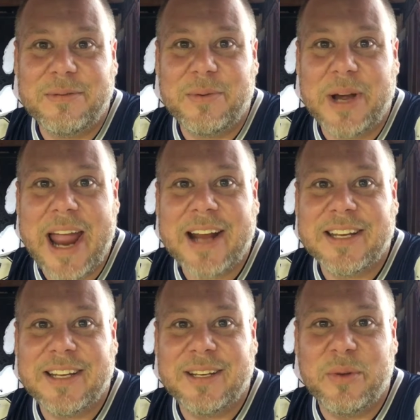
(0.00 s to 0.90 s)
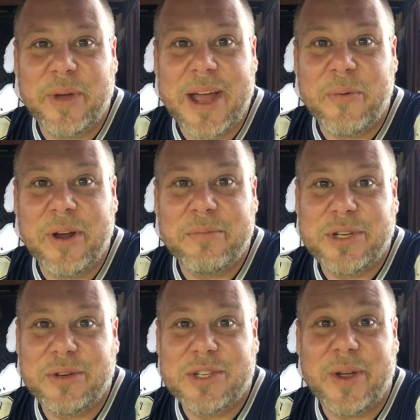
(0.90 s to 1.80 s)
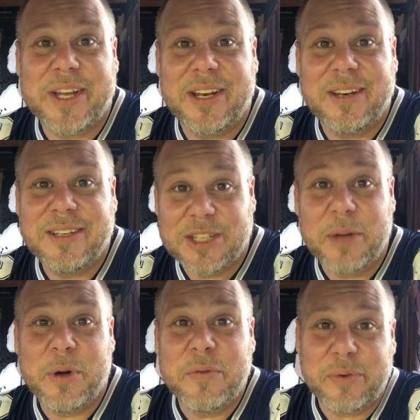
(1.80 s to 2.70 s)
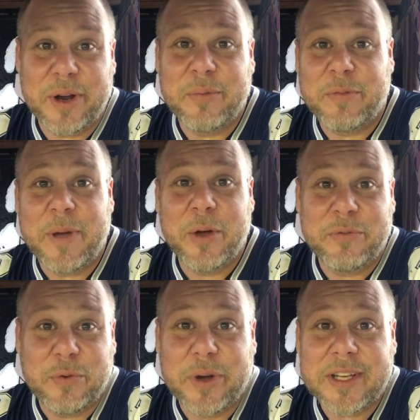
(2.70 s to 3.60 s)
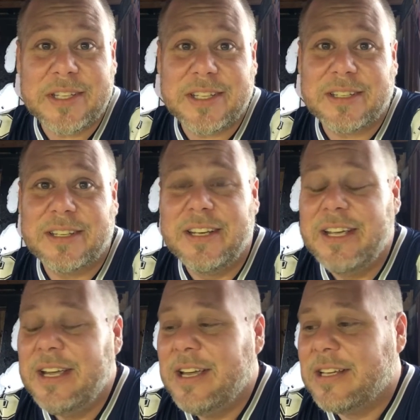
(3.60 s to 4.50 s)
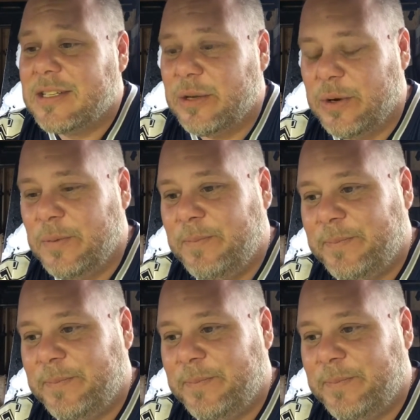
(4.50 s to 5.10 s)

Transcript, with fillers: reacting the way I want them to so I can dub over it with my own voice. So